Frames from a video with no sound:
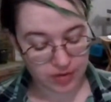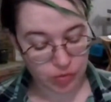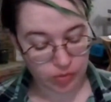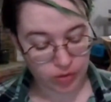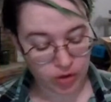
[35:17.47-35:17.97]
he
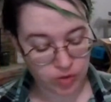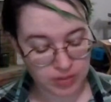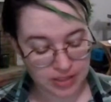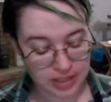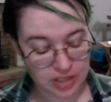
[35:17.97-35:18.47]
were
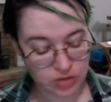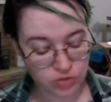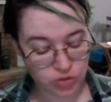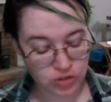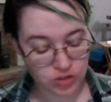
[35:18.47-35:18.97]
robed in a
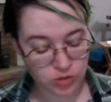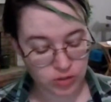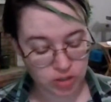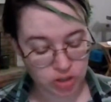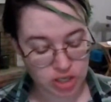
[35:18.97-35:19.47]
huge
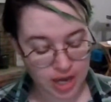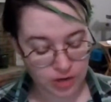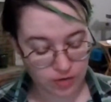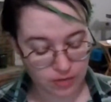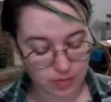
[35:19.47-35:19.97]
distorted
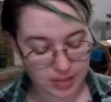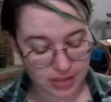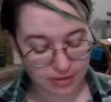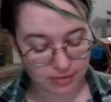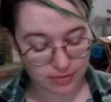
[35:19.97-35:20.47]
shadow of
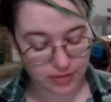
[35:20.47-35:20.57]
himself.